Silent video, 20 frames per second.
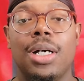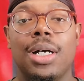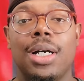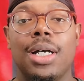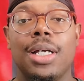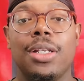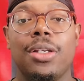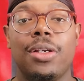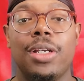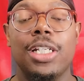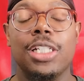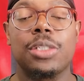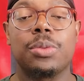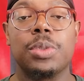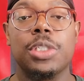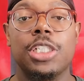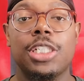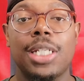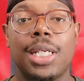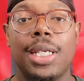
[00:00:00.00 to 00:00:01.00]
under his
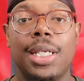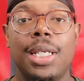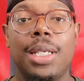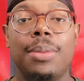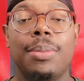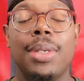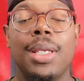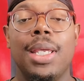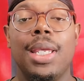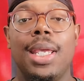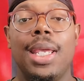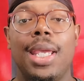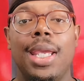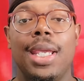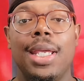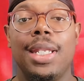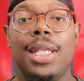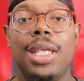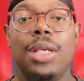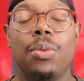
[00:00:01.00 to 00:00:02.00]
regime.
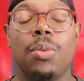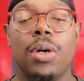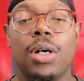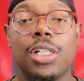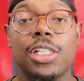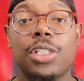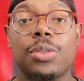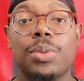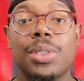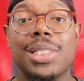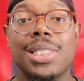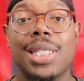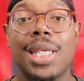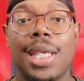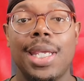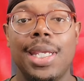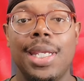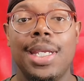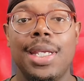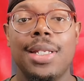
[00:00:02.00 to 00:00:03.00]
And he was
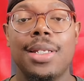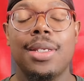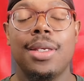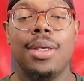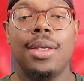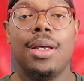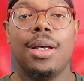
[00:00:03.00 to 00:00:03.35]
retained